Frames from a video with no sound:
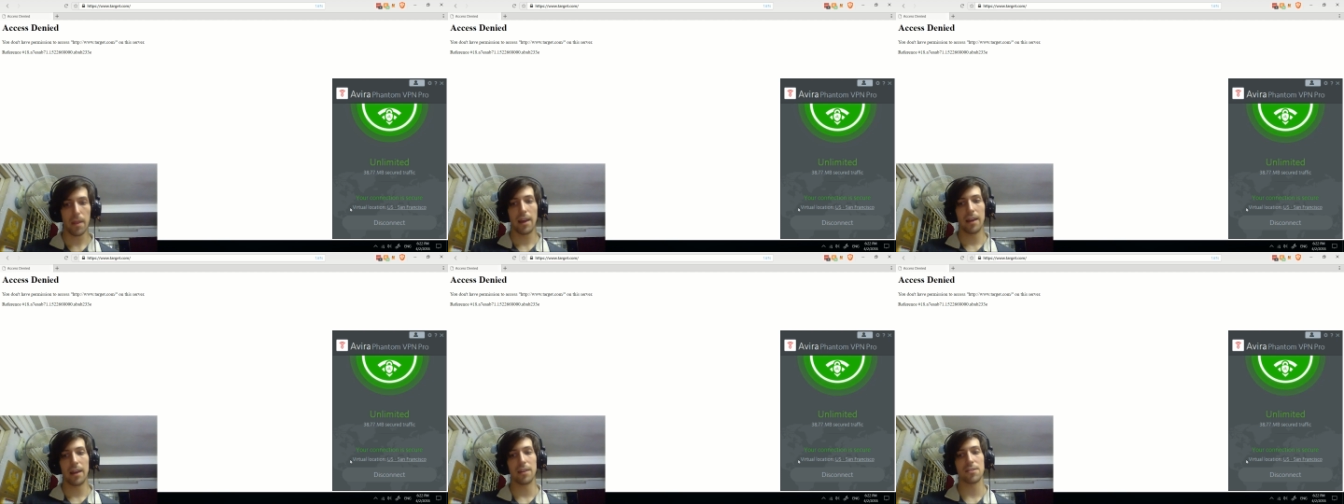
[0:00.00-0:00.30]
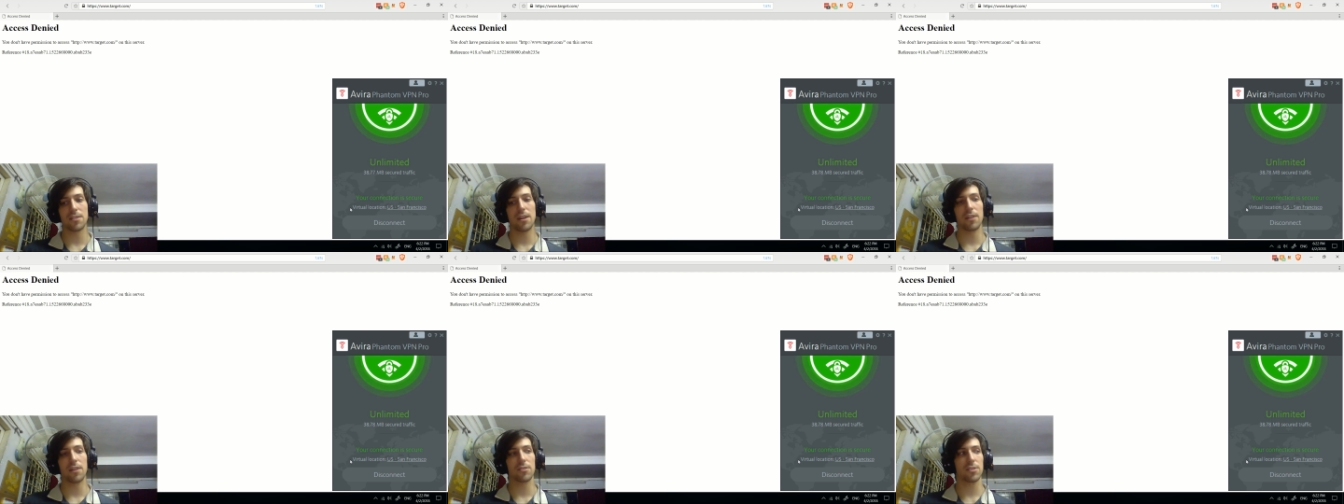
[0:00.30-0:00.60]

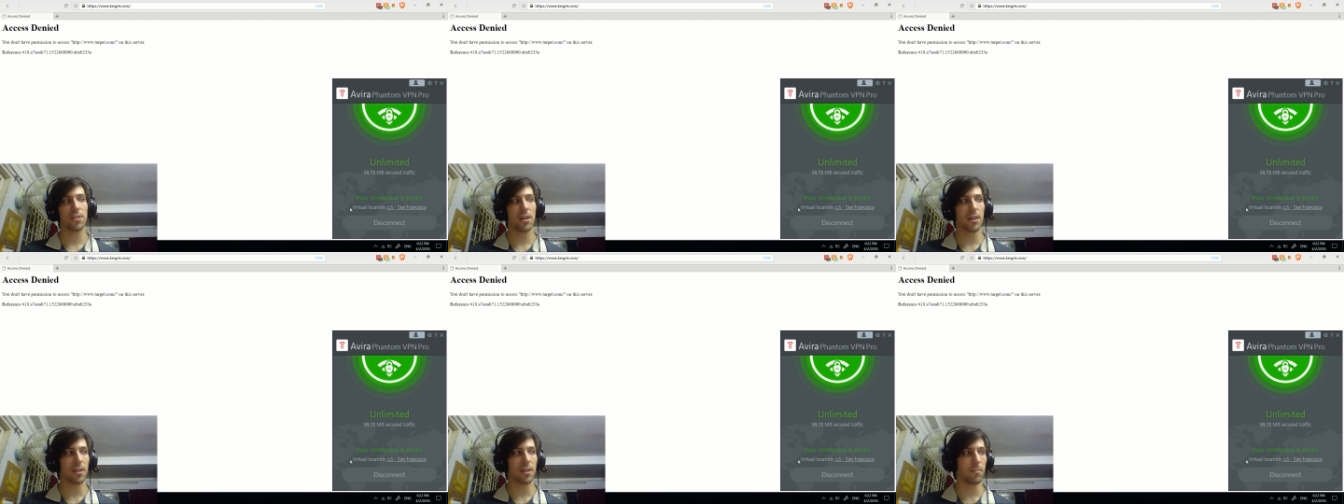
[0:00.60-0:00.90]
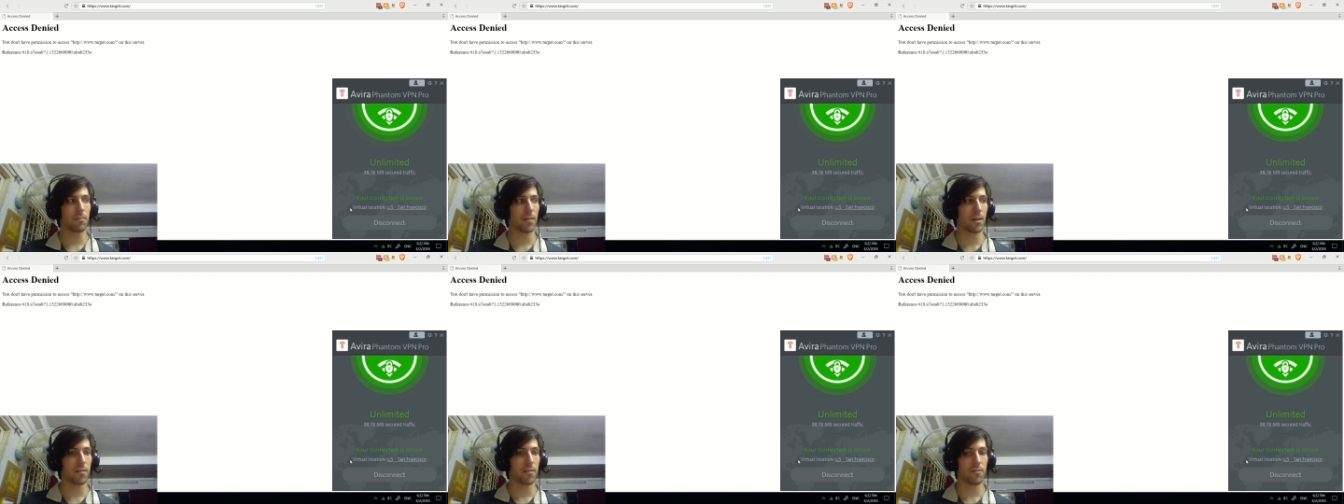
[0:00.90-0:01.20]
it's now saying
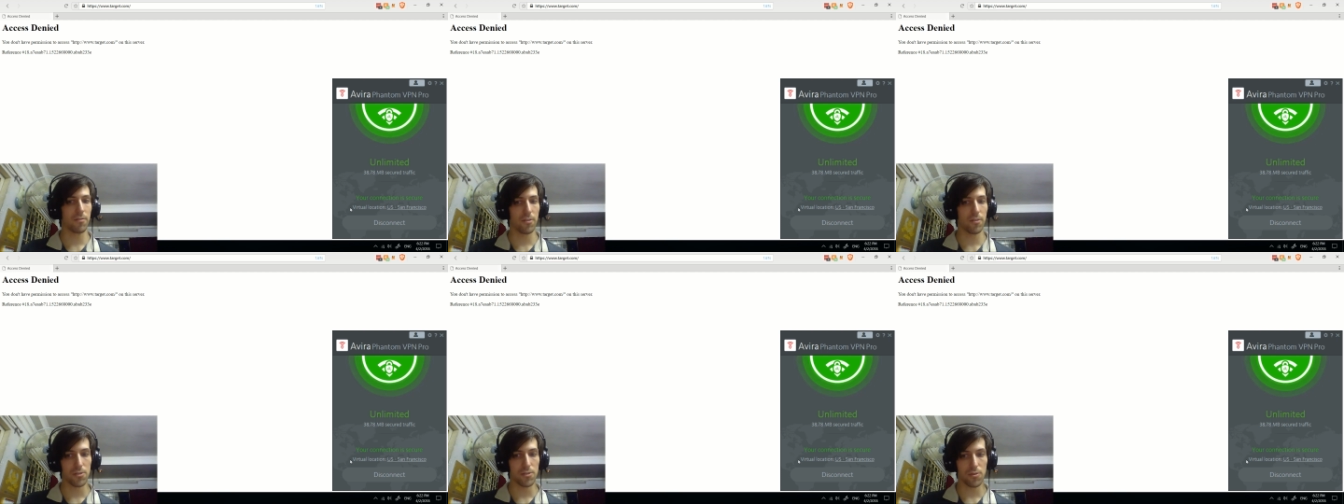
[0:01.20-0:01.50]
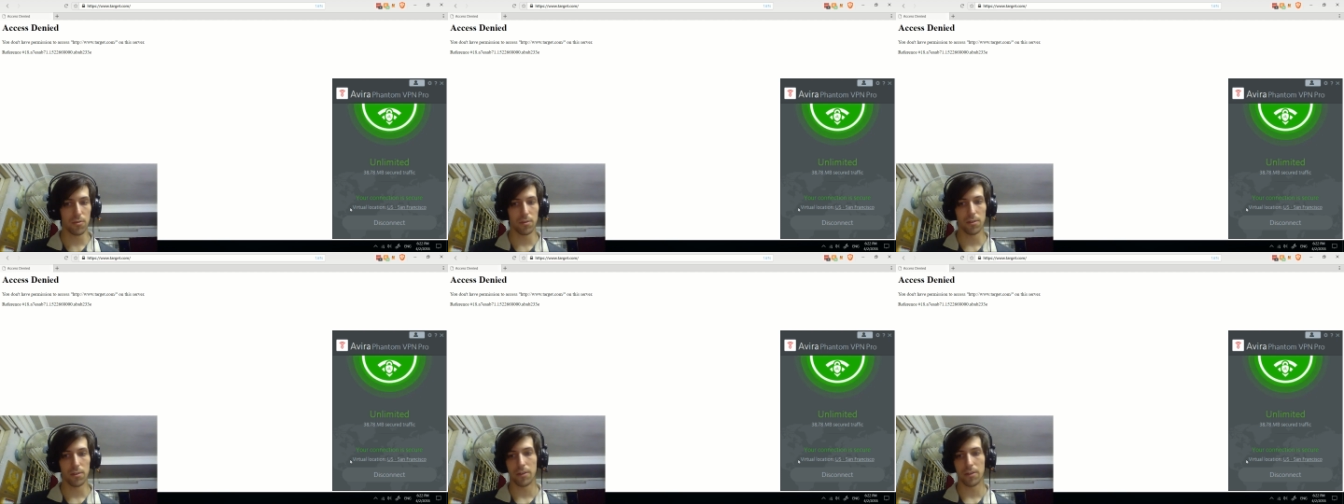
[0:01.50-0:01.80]
that my
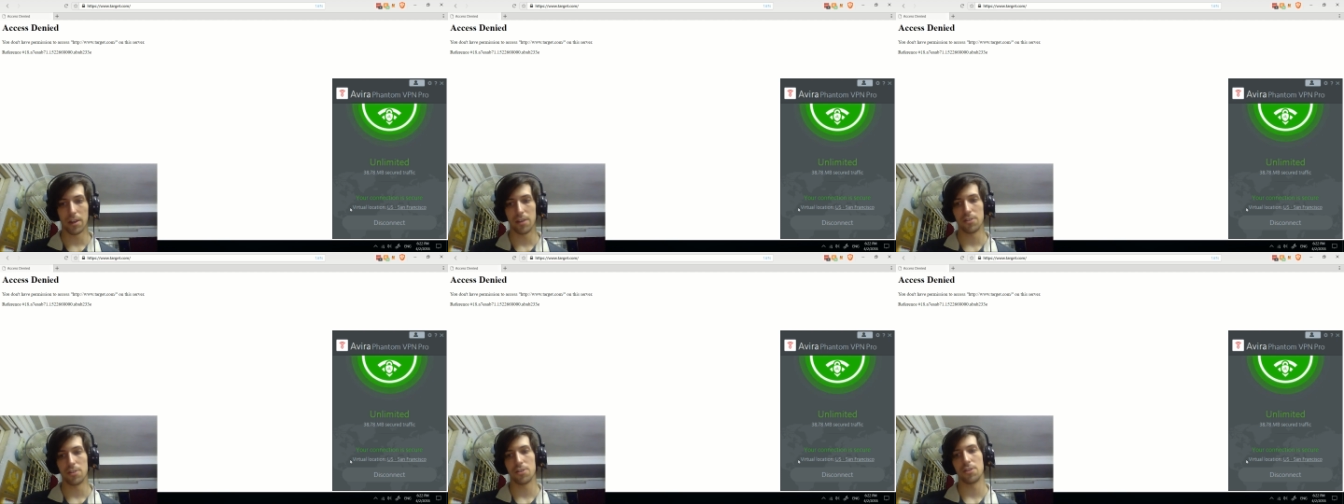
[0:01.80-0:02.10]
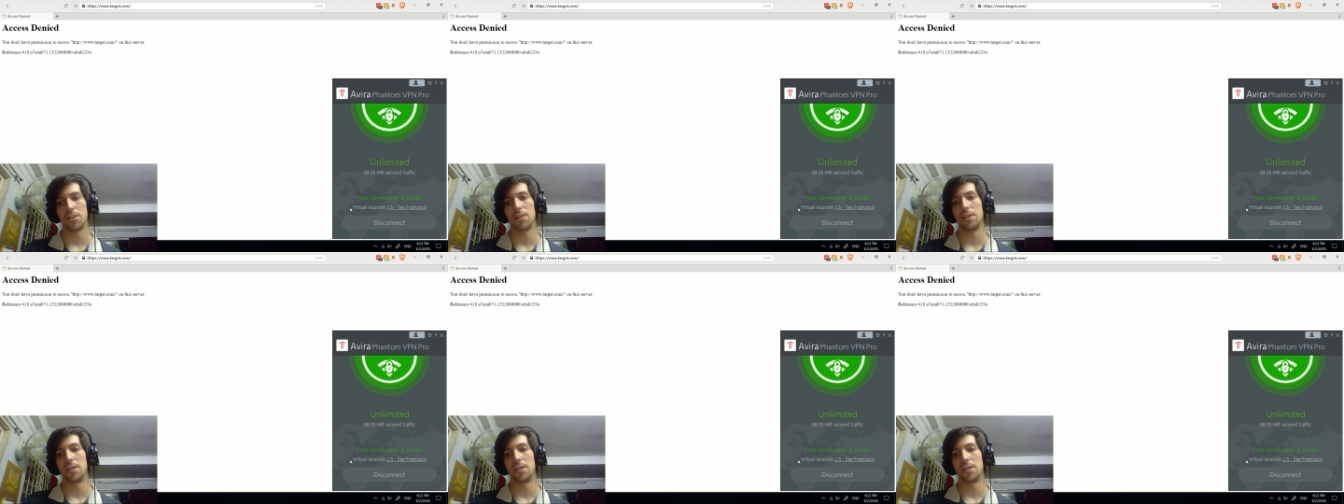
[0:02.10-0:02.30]
virtual location